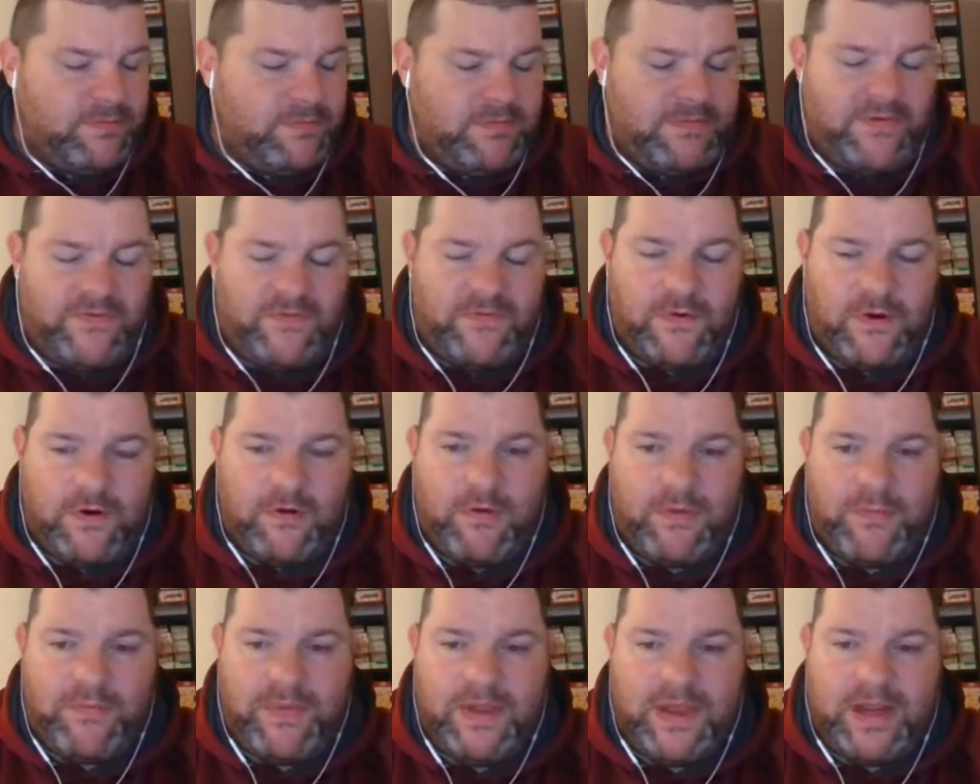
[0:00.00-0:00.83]
Before I
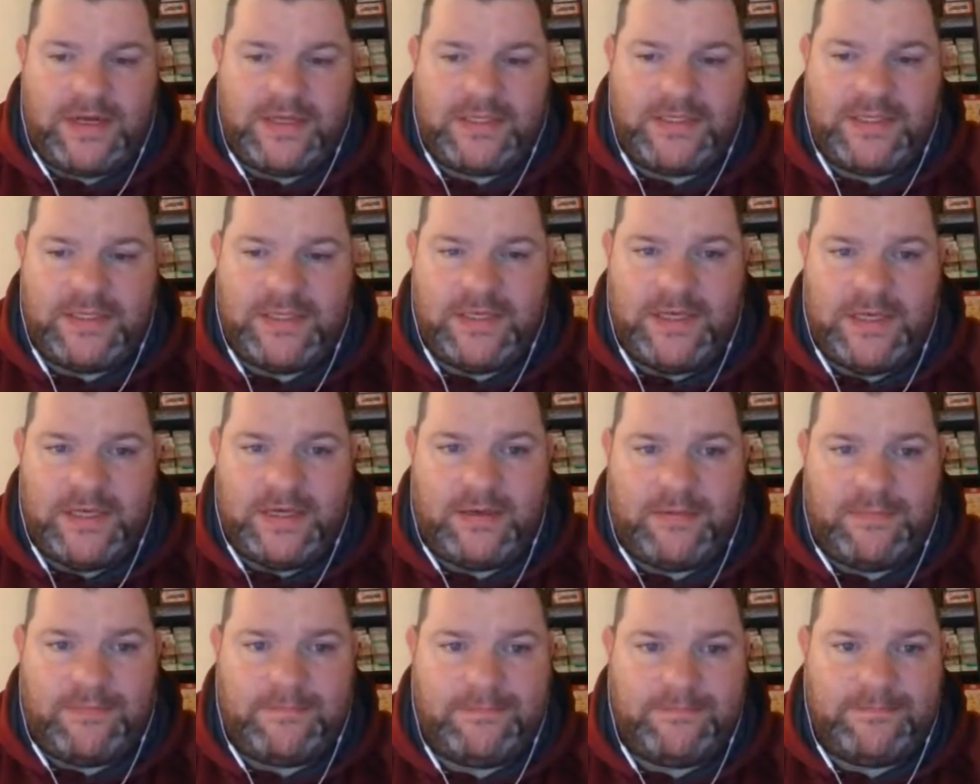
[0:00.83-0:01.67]
went back to
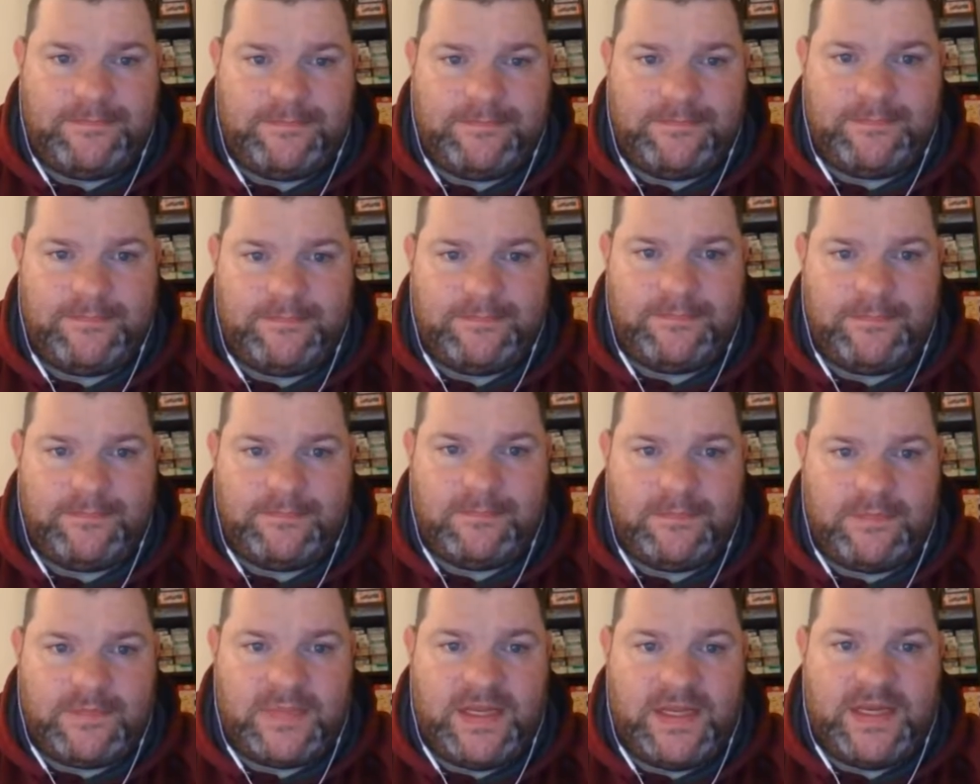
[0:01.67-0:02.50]

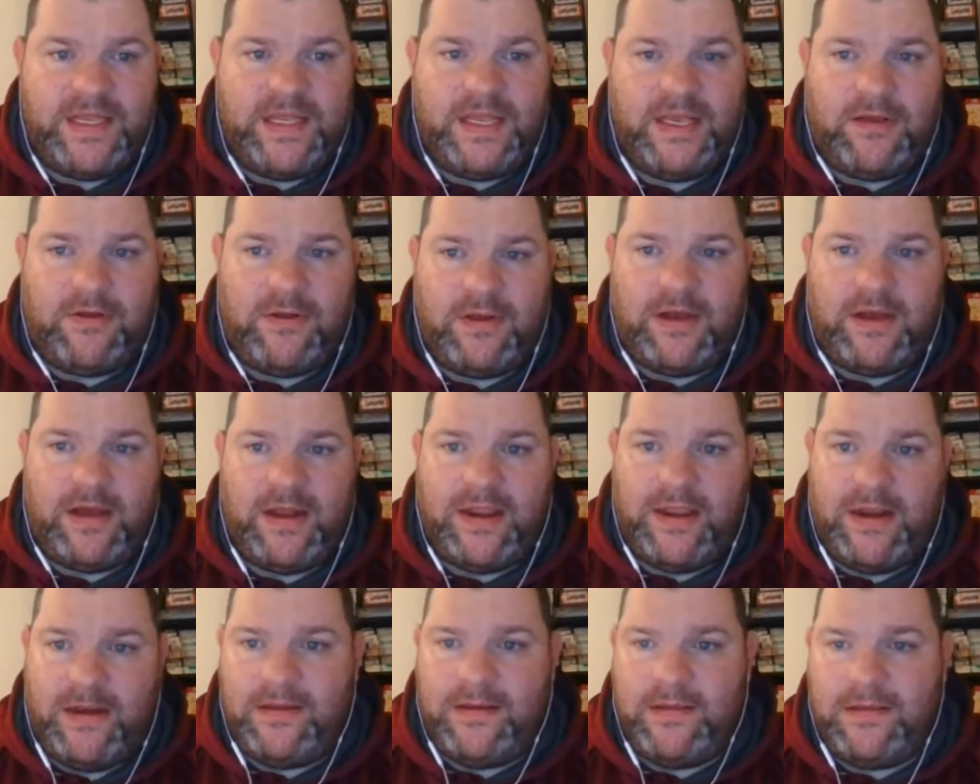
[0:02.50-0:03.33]
the DL got
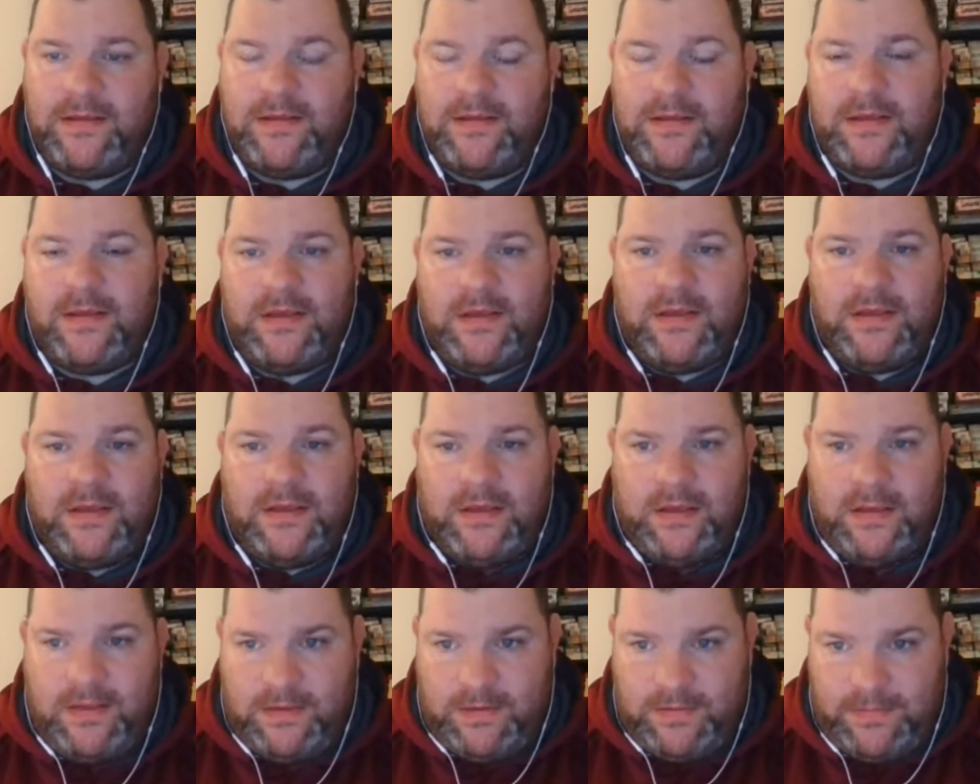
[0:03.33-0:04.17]
it.
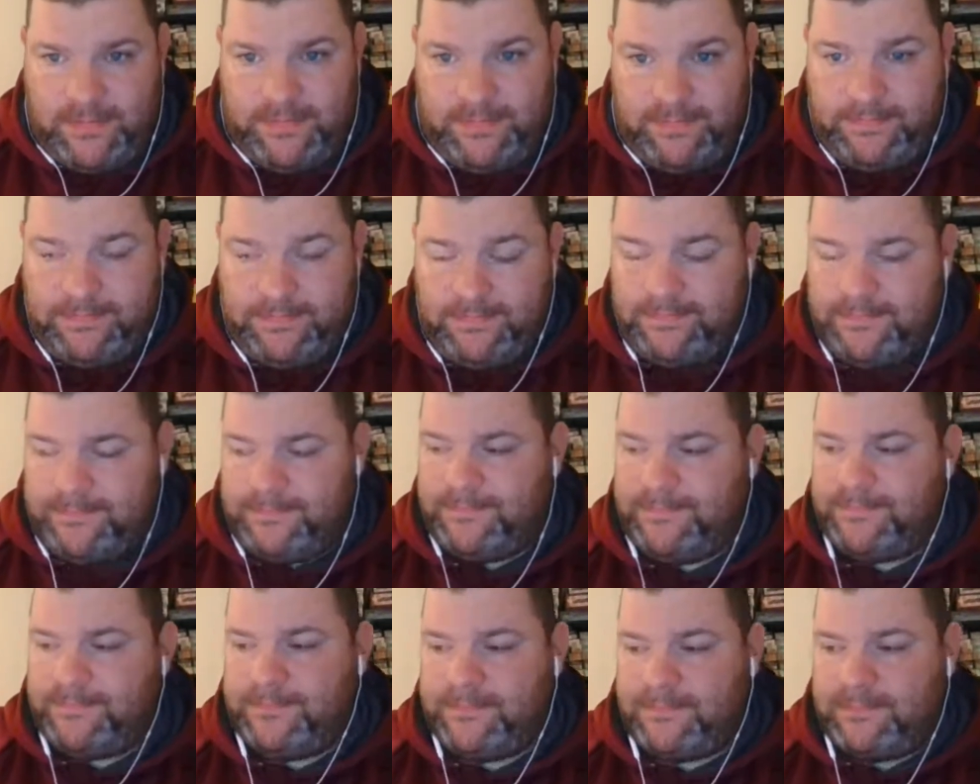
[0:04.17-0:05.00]

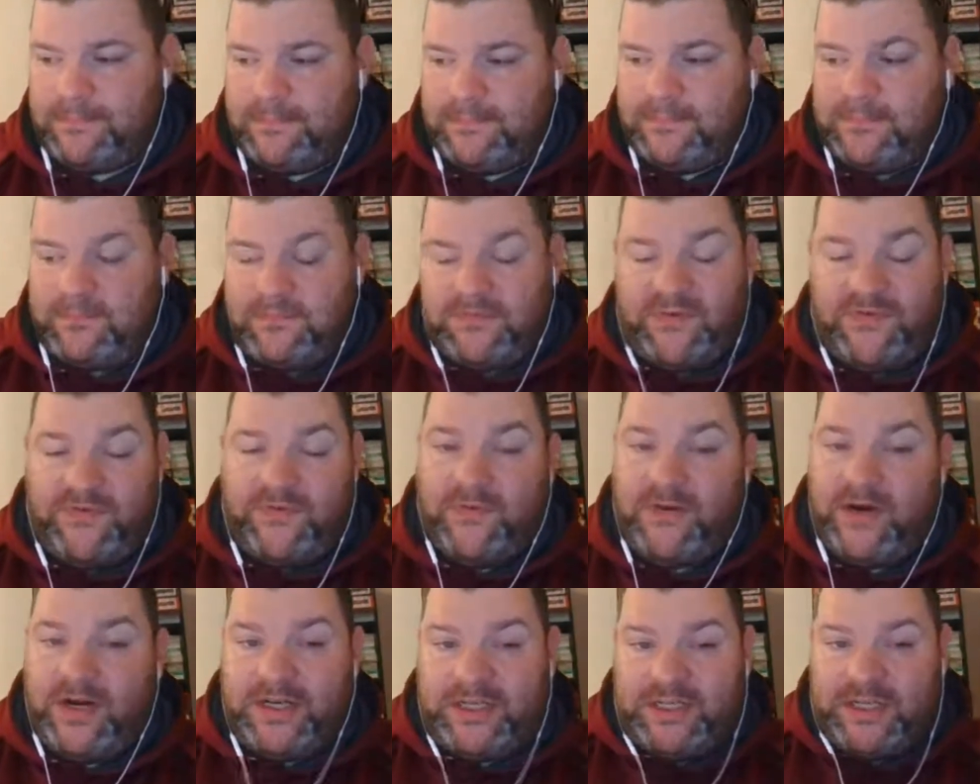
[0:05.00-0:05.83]
But if you
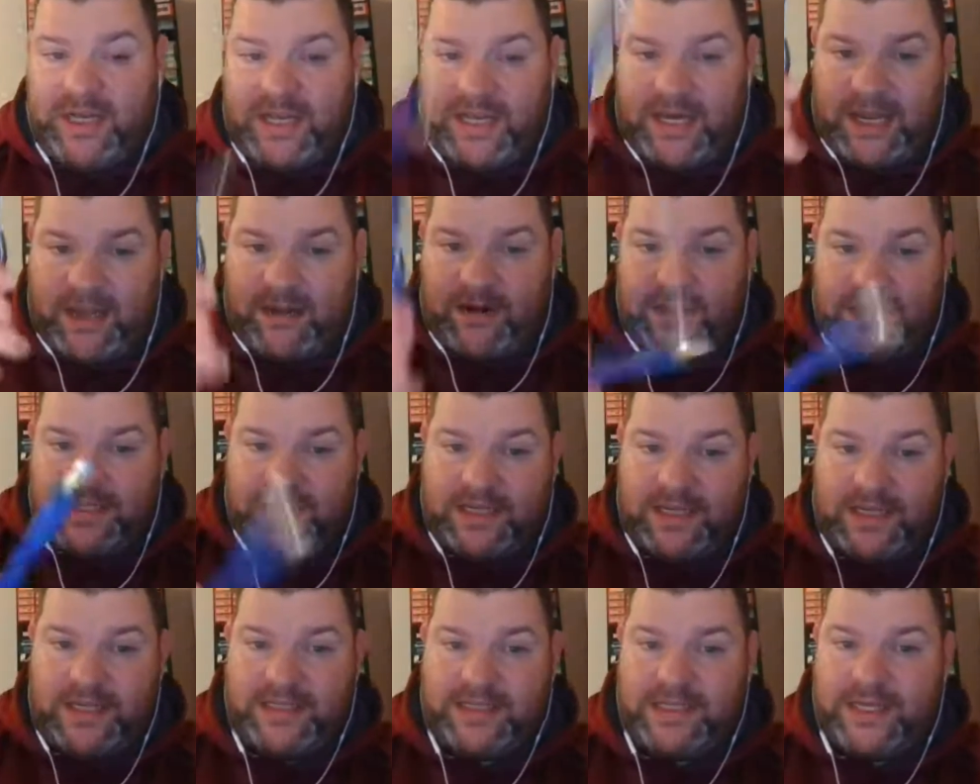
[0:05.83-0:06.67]
want to check it out,
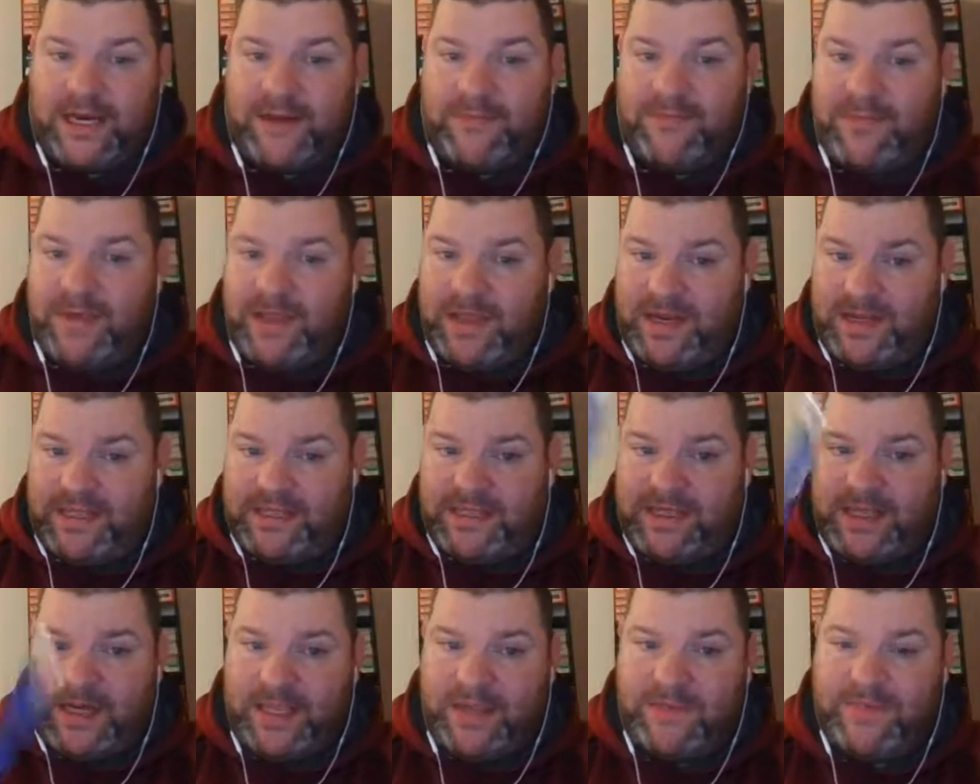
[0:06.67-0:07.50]
it's on a bid. It's
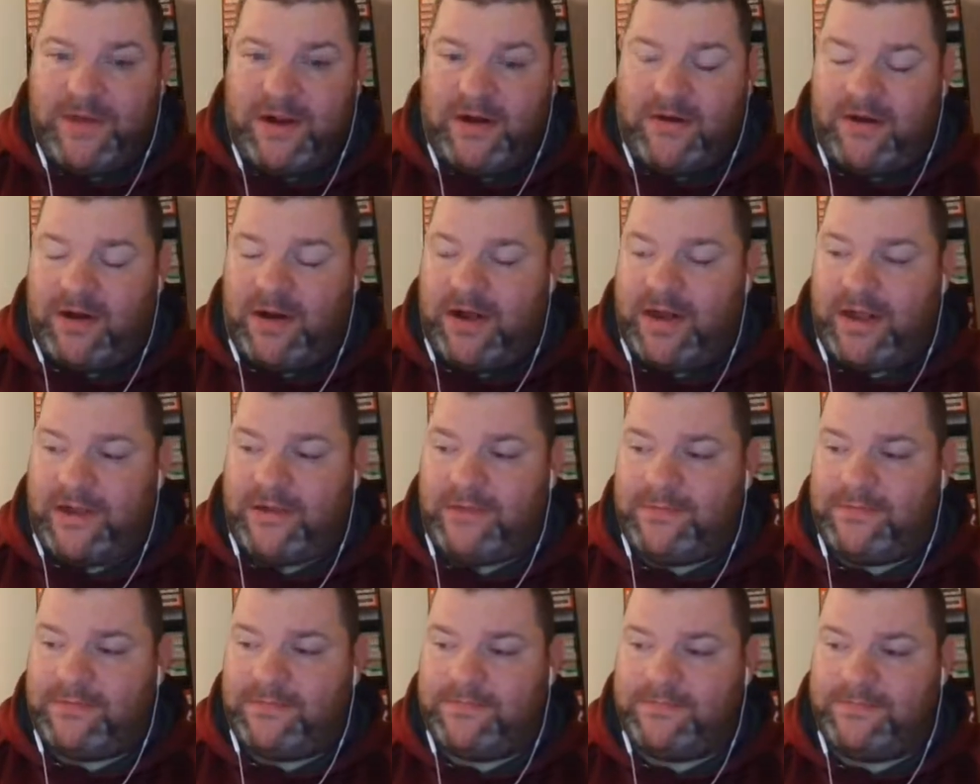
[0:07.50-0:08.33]
on eBay right now.
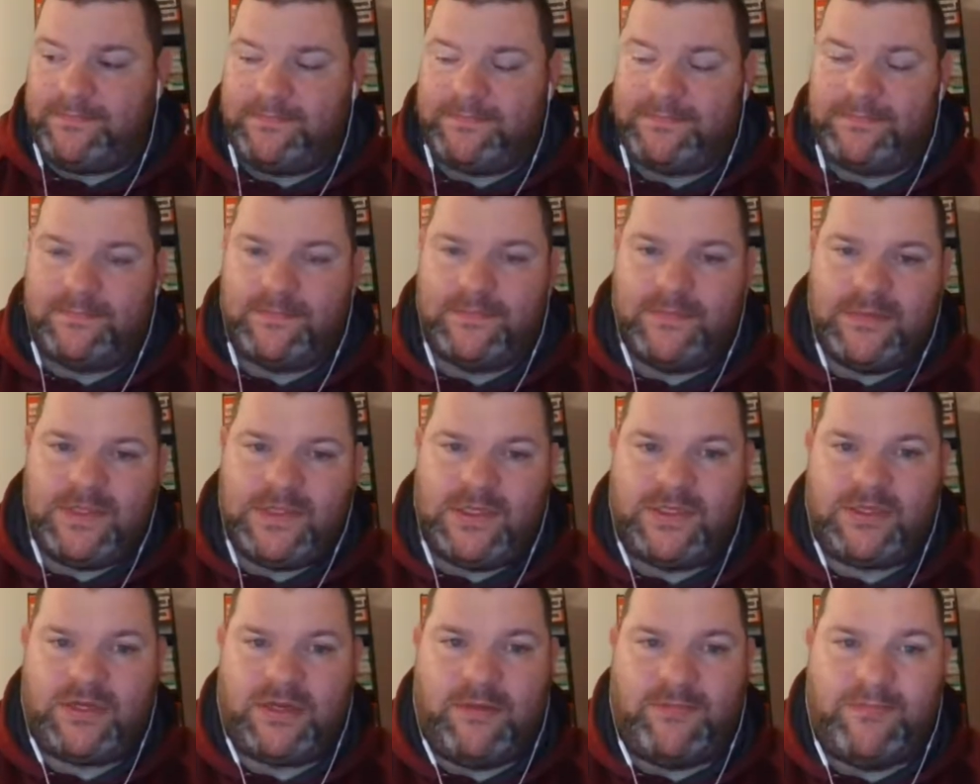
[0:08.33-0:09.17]

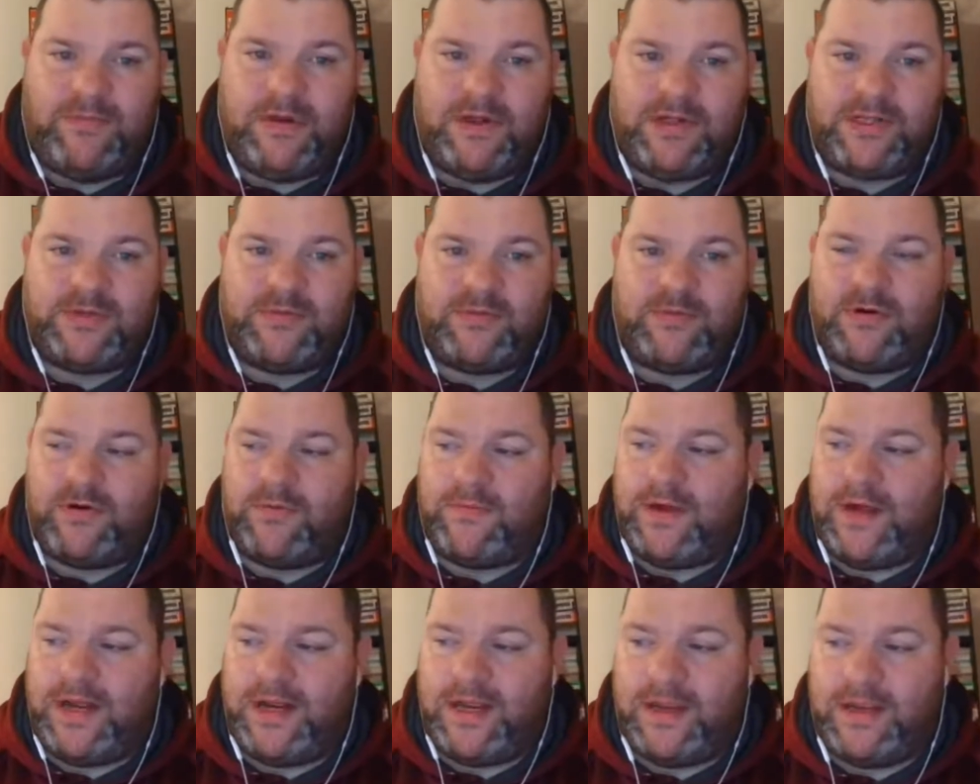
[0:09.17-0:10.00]
So got Baltimore
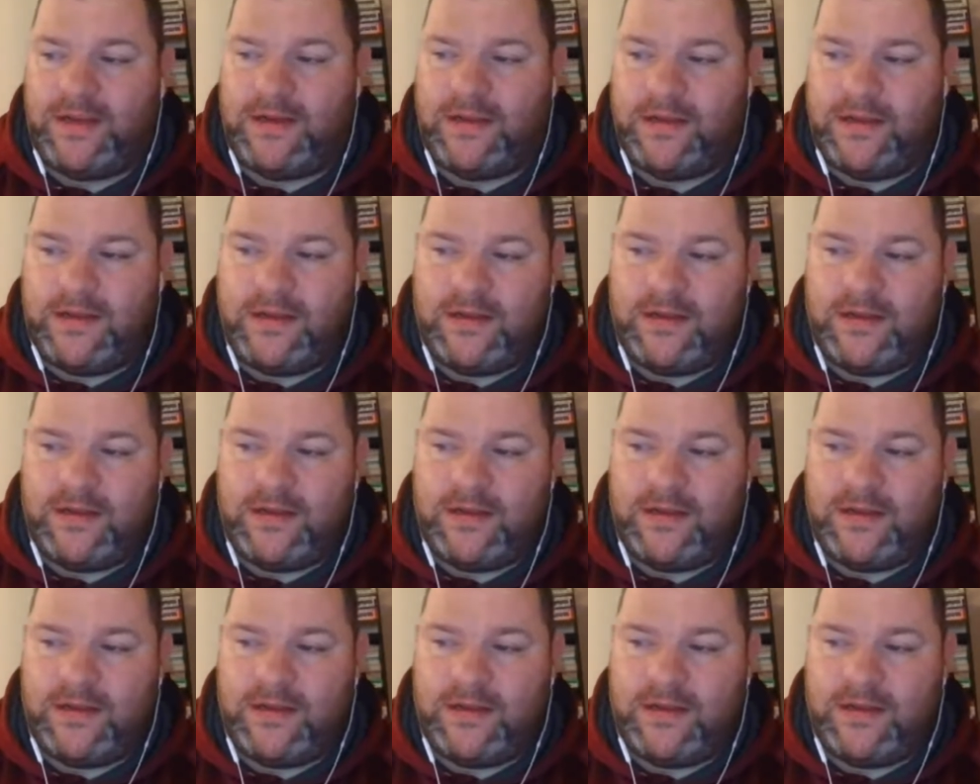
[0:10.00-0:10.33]
Mining.